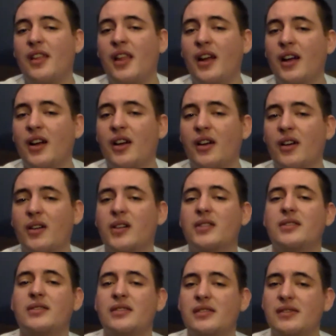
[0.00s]

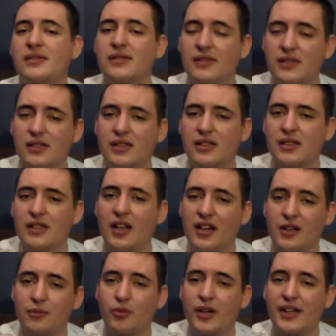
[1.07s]
they're
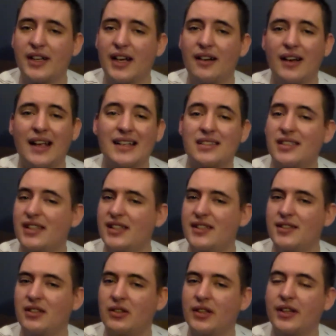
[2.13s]
not going to break down as
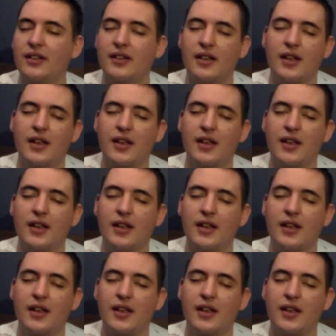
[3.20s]
easily.